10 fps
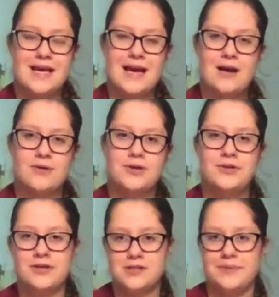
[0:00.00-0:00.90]
Our New
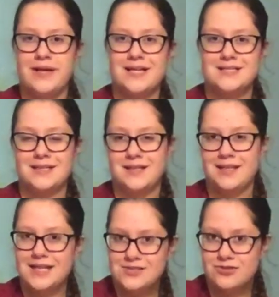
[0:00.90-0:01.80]
Year's plan is a little
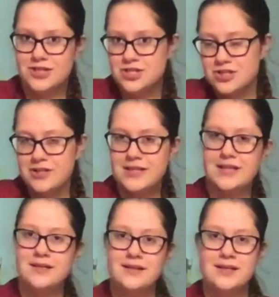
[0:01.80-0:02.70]
less traditional
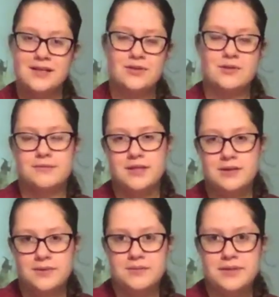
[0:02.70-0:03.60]
than it normally
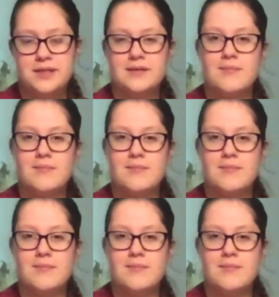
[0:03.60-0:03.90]
would be.